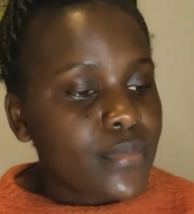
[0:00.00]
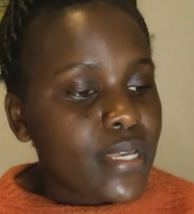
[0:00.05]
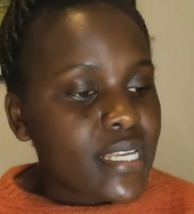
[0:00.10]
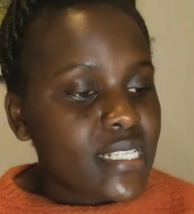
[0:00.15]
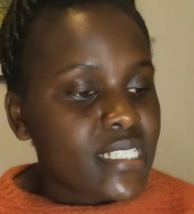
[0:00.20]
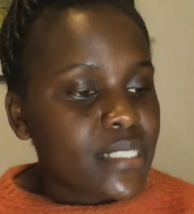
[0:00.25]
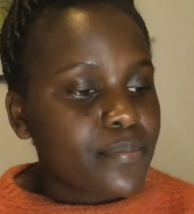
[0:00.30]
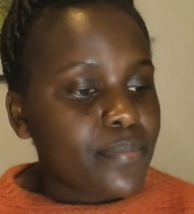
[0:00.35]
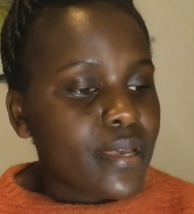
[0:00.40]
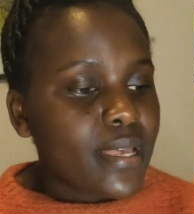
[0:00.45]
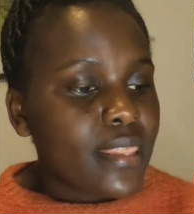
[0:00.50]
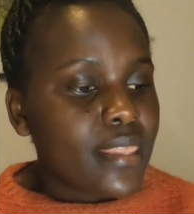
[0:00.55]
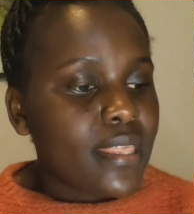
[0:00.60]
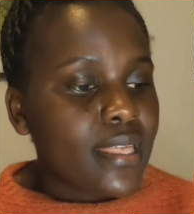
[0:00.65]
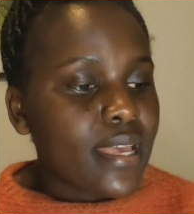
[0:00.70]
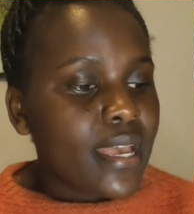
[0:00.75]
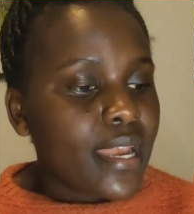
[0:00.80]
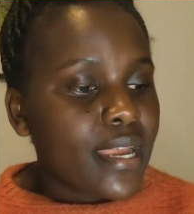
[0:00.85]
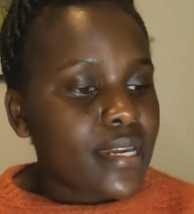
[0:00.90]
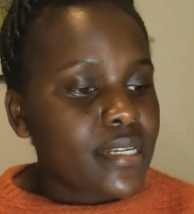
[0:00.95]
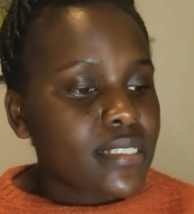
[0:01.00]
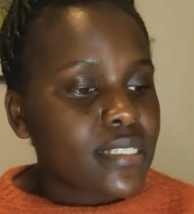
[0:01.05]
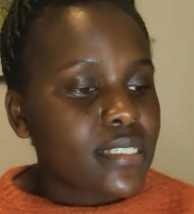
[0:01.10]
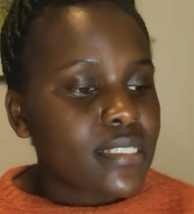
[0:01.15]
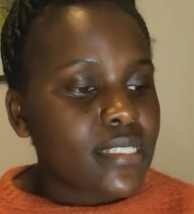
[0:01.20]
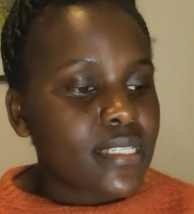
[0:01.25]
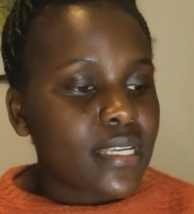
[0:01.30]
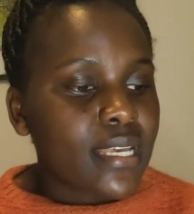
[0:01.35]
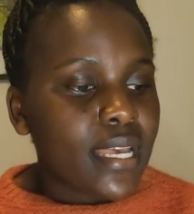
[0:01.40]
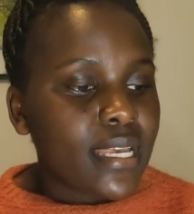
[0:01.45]
As per the
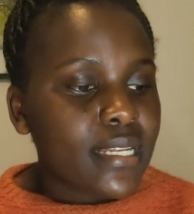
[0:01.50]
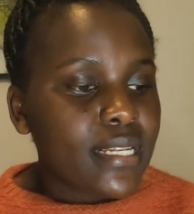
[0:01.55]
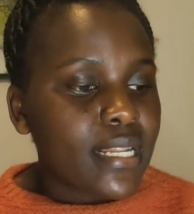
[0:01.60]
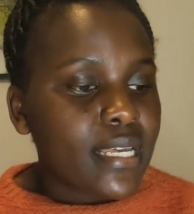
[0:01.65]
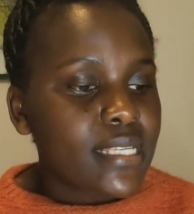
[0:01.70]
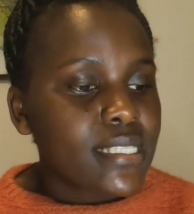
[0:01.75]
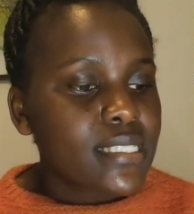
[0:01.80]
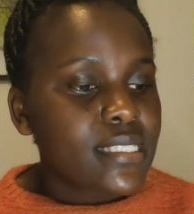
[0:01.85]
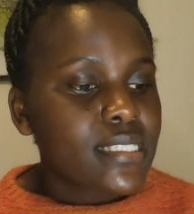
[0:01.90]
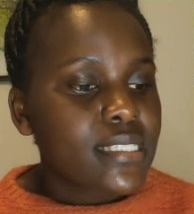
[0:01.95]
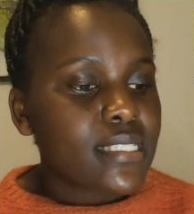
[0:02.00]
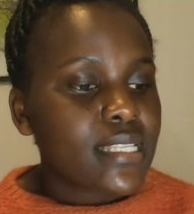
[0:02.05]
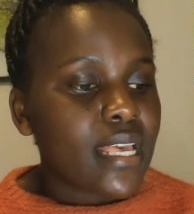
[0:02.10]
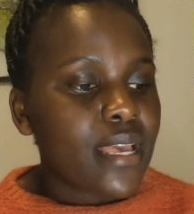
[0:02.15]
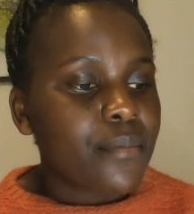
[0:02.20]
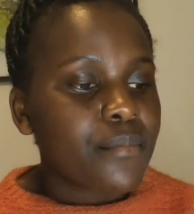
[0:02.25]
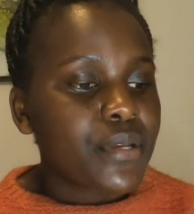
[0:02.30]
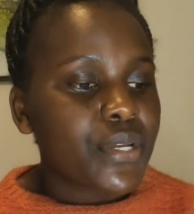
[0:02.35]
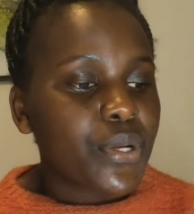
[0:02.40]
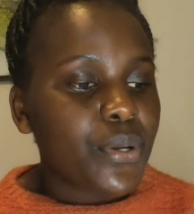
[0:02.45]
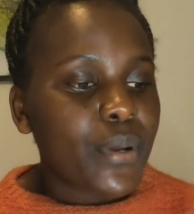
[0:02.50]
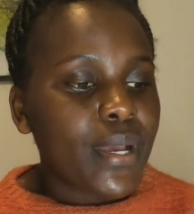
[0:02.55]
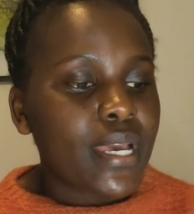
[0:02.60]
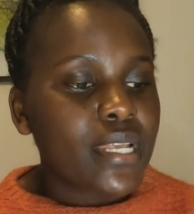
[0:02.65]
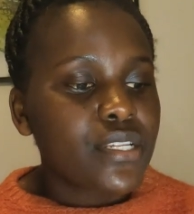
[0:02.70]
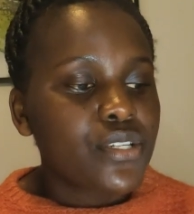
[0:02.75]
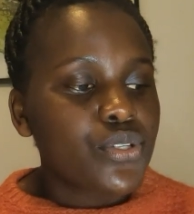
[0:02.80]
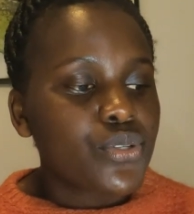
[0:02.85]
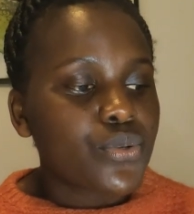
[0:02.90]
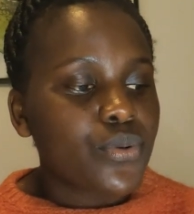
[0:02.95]
IRCC guidelines, I am
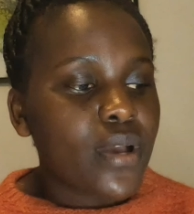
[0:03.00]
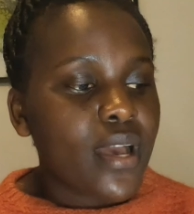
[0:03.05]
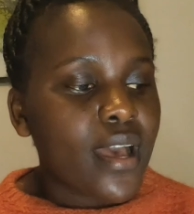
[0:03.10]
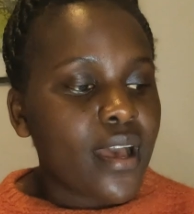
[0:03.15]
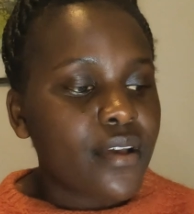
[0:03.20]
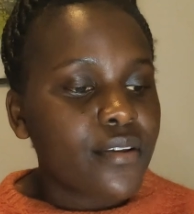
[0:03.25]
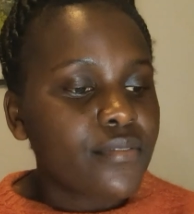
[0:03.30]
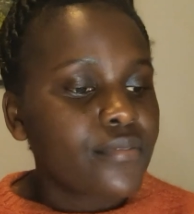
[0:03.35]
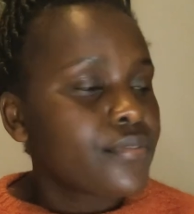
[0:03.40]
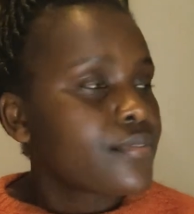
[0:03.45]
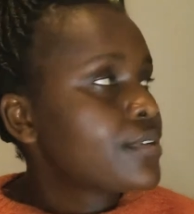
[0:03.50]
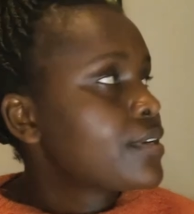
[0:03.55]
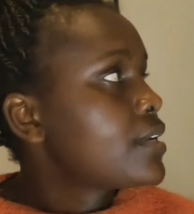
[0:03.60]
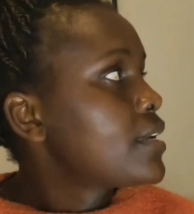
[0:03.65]
required to have